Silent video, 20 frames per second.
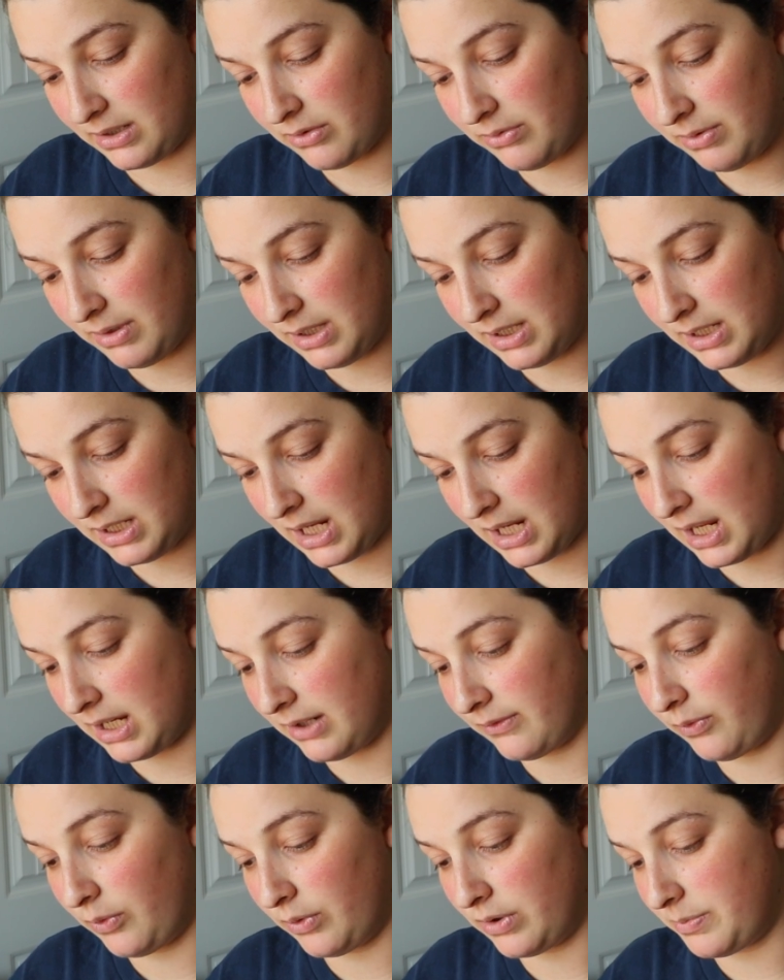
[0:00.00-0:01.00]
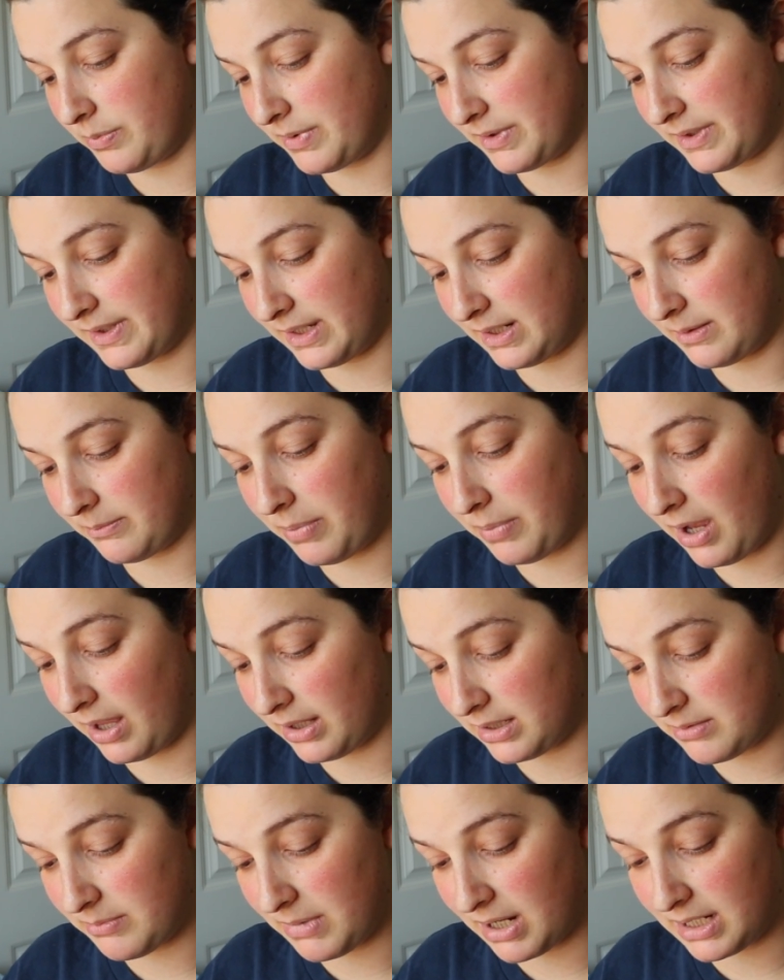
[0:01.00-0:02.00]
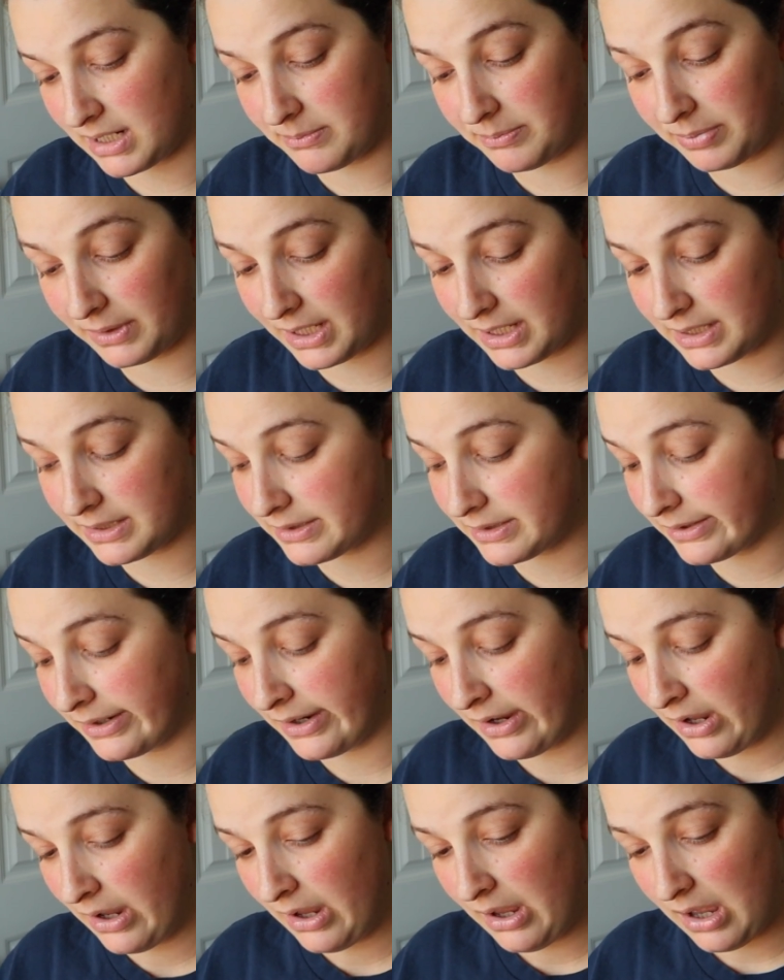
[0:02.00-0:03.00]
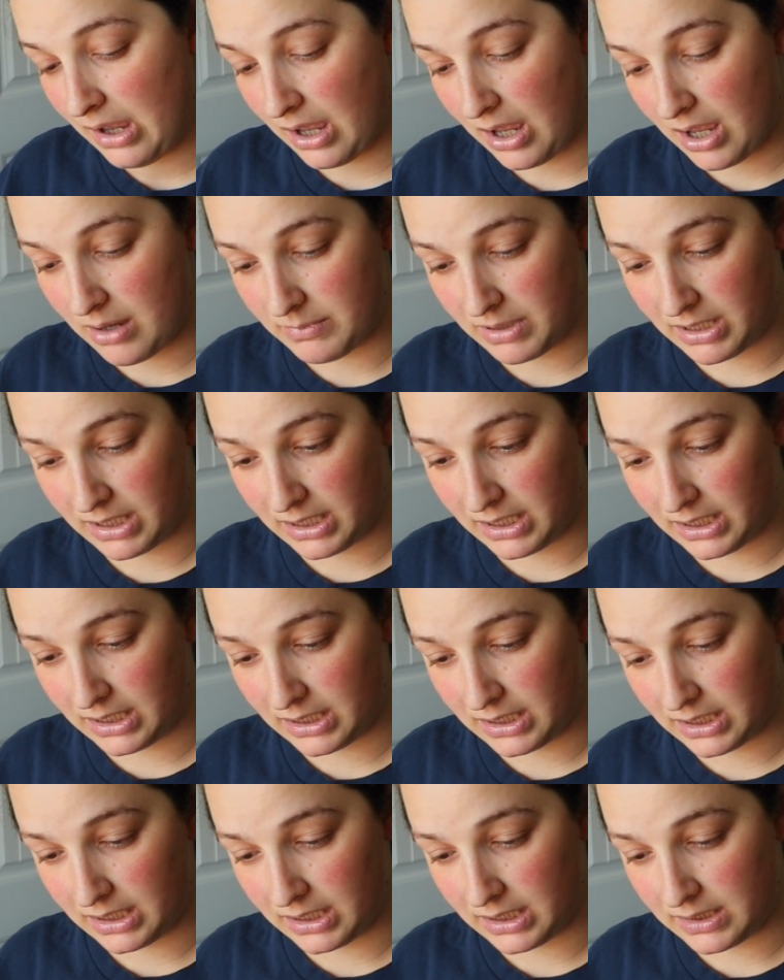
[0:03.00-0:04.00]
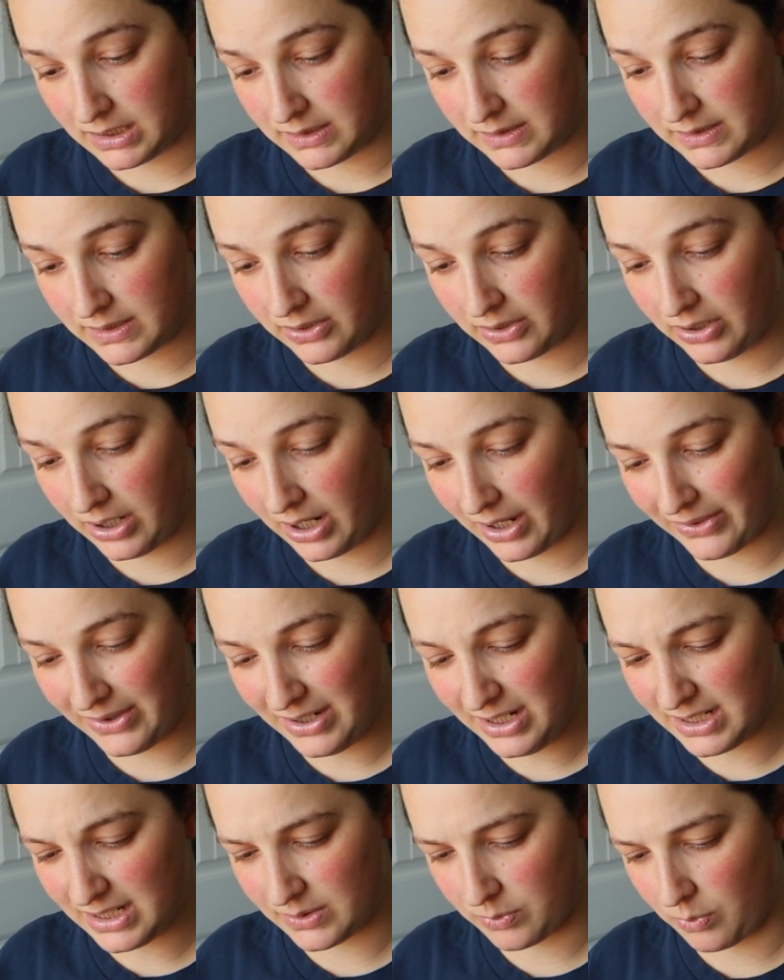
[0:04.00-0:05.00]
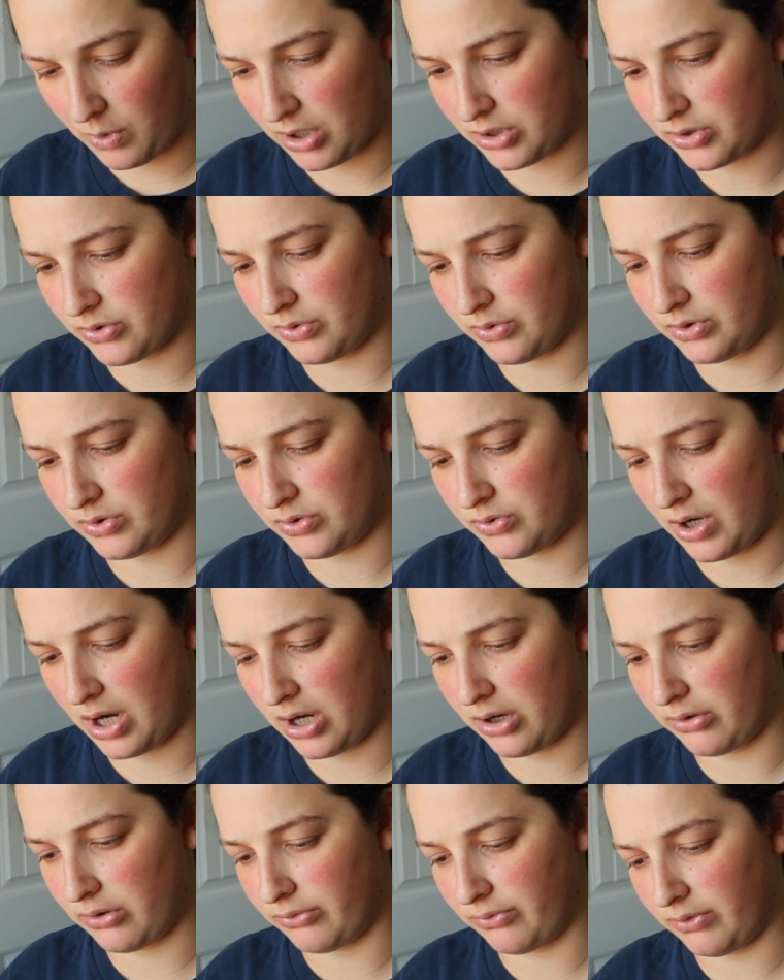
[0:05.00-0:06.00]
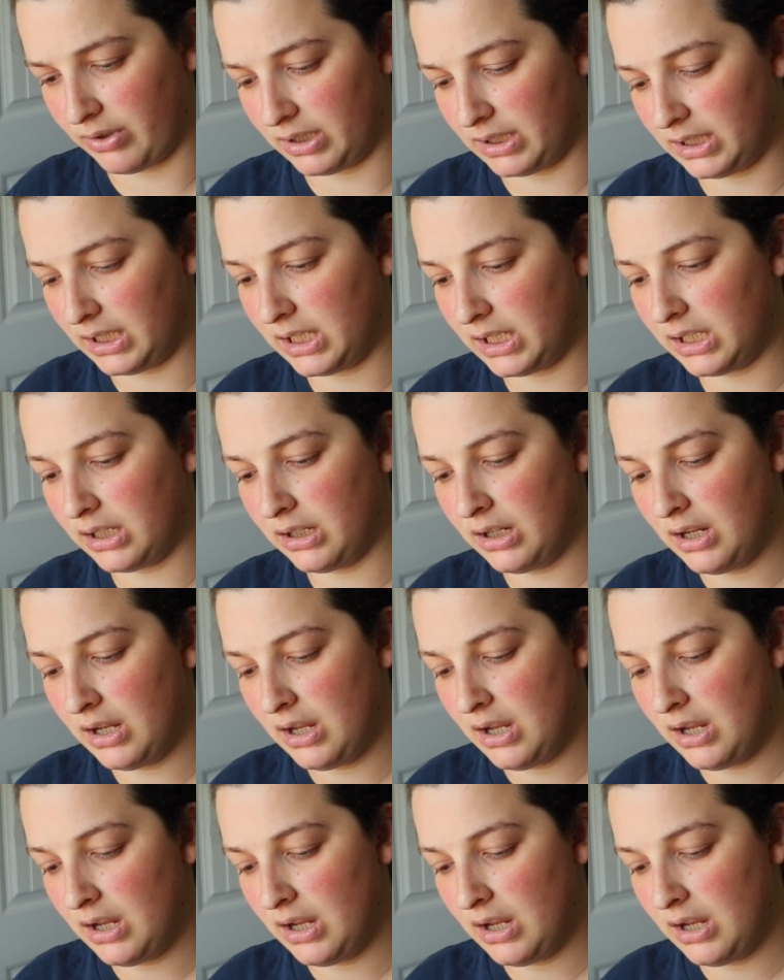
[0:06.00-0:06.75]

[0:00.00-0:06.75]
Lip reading: acrylic and 40% polyamide blend, and it is, I think it's washer and dryer friendly.